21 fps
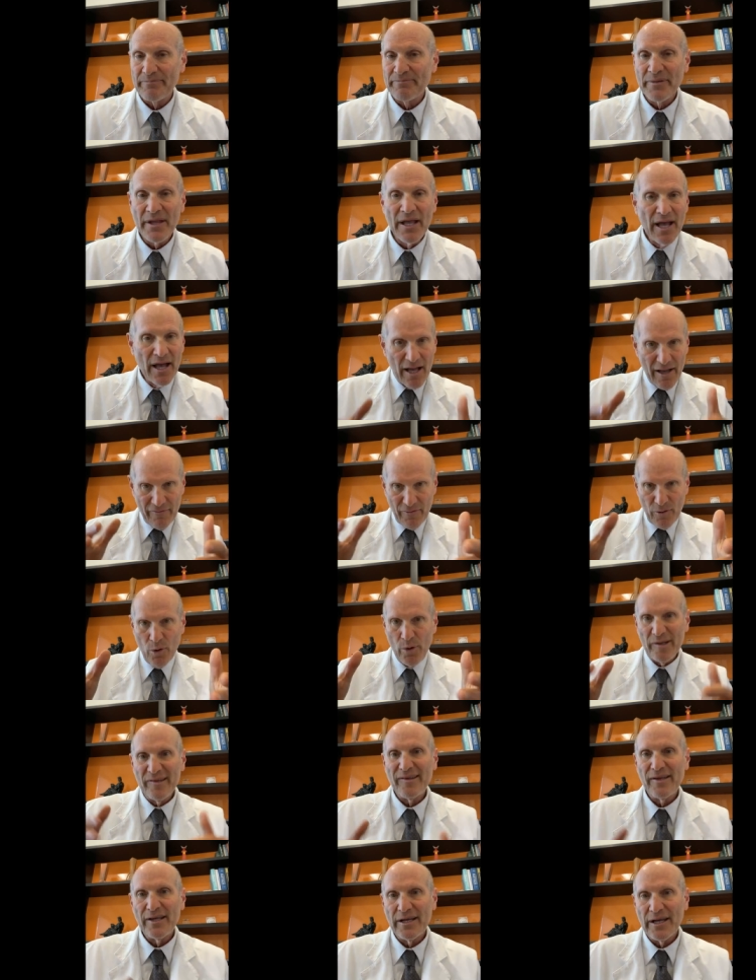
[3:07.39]
And of
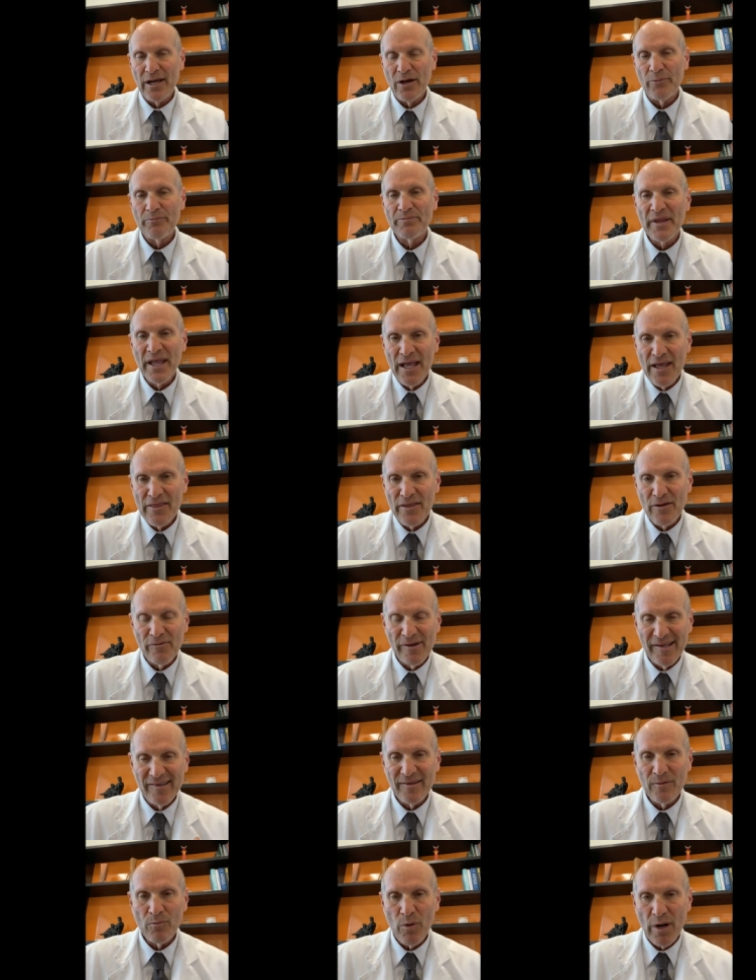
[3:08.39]
course, you know, the
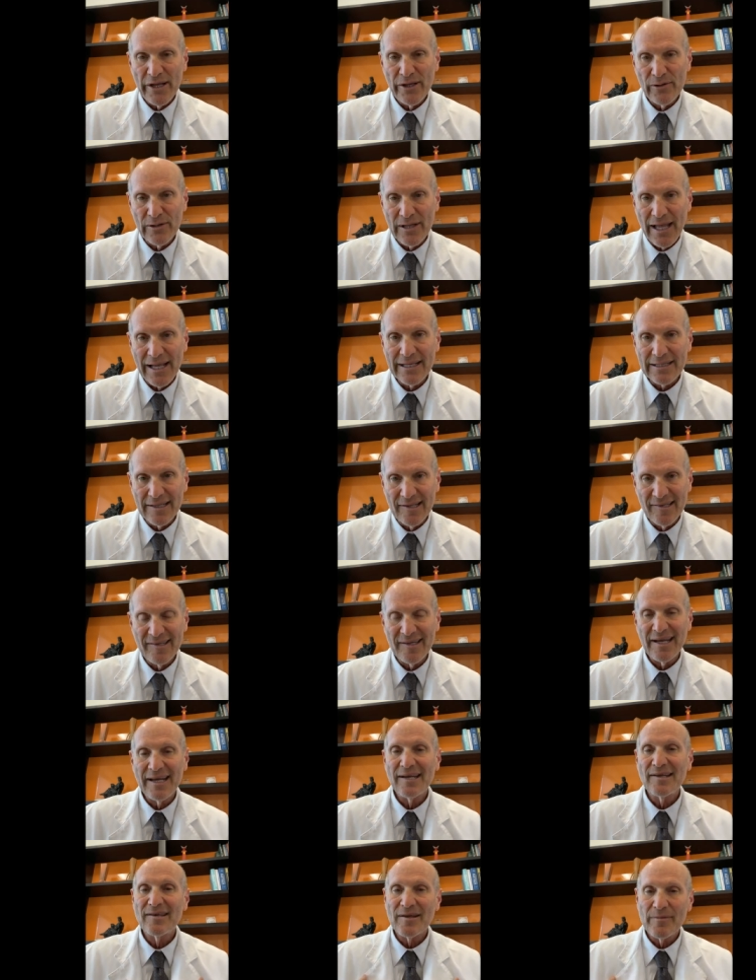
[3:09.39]
reason why you like
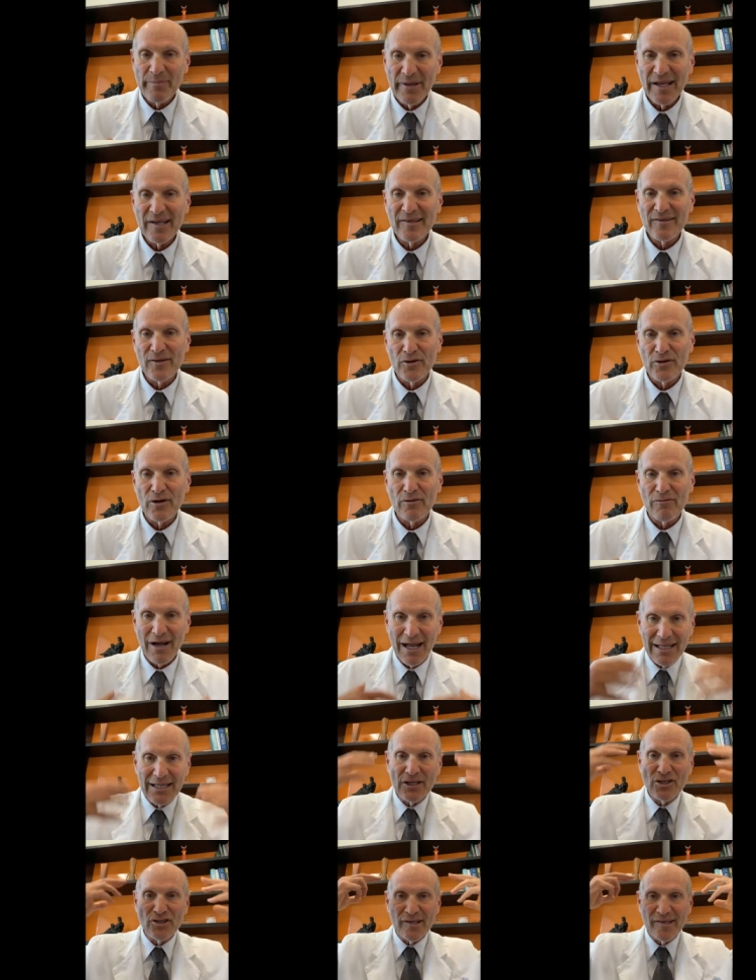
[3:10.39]
listening to me as your
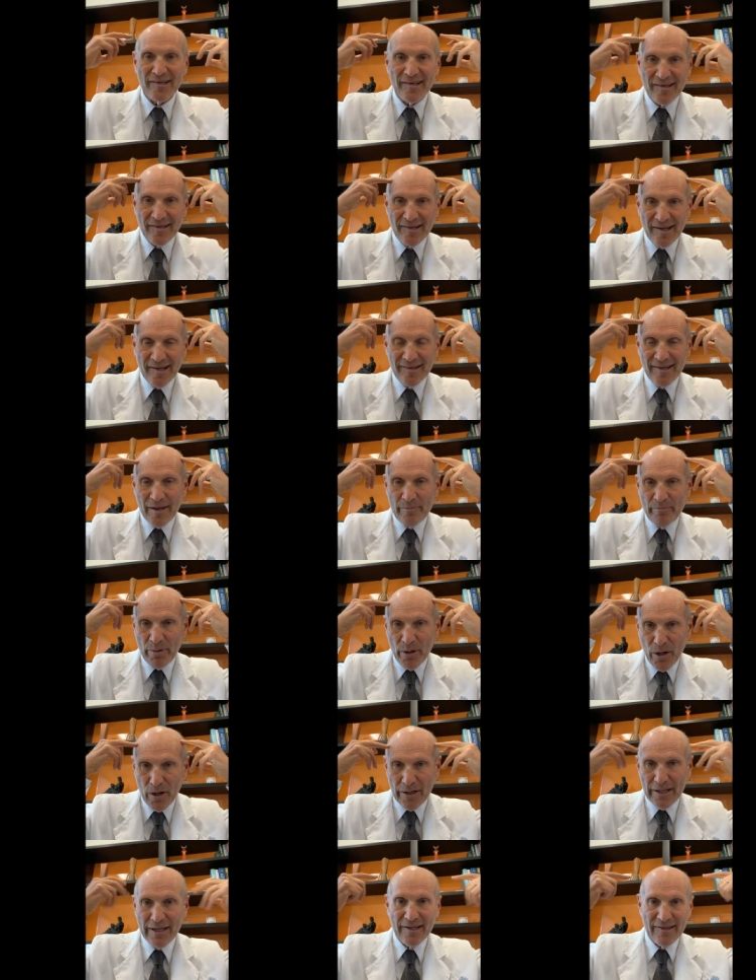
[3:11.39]
neurologist is because I'm
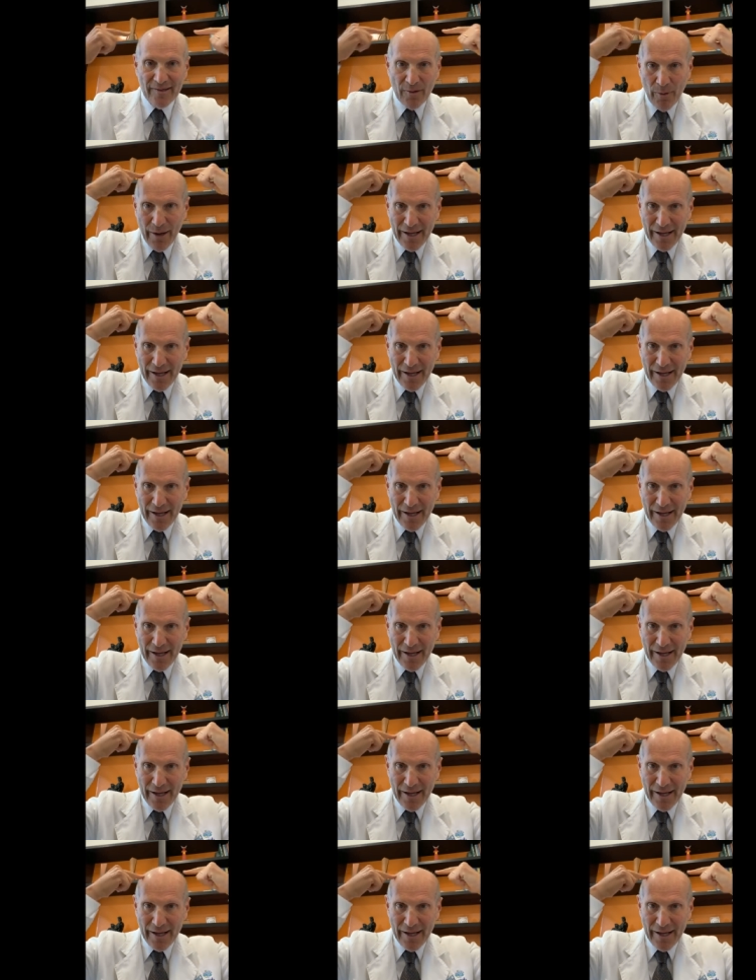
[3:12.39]
bald,